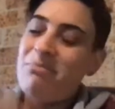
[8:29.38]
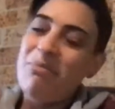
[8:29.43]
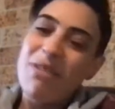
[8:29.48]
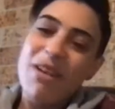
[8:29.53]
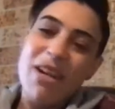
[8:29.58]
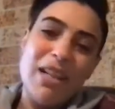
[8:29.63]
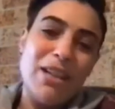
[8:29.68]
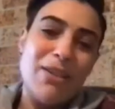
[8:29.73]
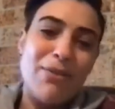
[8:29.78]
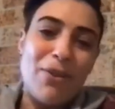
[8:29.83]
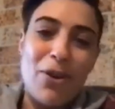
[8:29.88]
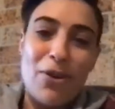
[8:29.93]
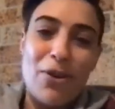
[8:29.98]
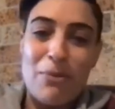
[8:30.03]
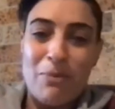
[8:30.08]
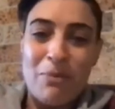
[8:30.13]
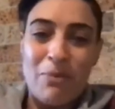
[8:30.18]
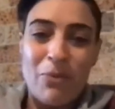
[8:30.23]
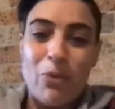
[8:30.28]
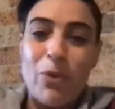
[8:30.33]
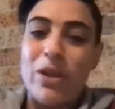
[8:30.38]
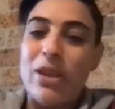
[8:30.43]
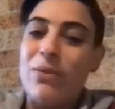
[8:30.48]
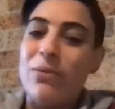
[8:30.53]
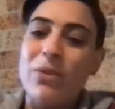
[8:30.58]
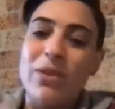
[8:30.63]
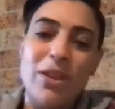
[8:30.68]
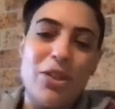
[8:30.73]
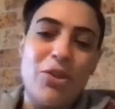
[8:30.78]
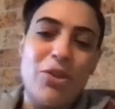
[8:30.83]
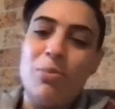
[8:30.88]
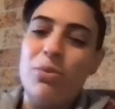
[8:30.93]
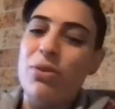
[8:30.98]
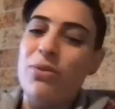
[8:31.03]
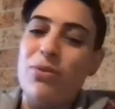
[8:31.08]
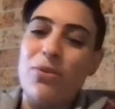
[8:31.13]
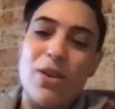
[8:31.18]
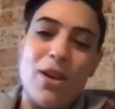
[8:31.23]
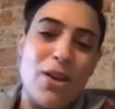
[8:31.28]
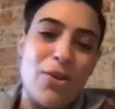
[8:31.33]
I love home. We live in such a
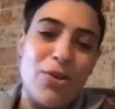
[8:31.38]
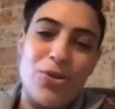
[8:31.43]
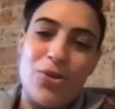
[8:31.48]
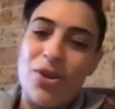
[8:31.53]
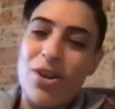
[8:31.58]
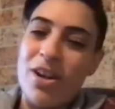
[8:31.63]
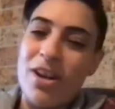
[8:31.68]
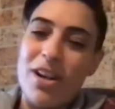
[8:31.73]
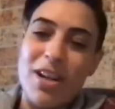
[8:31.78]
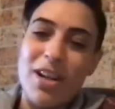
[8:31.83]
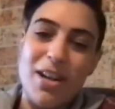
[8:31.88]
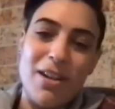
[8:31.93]
beautiful country, and